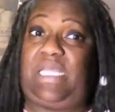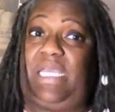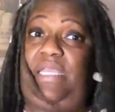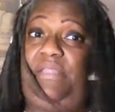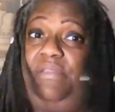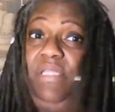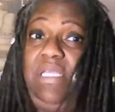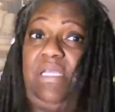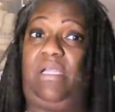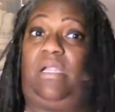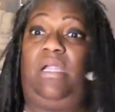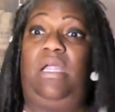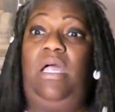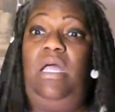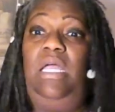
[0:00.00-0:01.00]
a stain
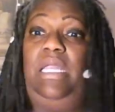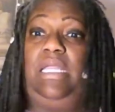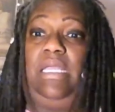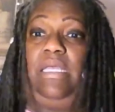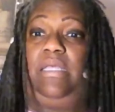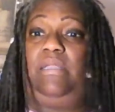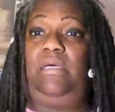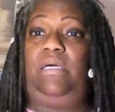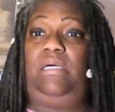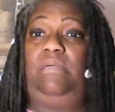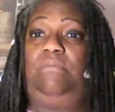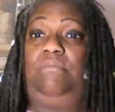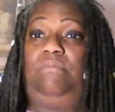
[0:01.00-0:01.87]
there. And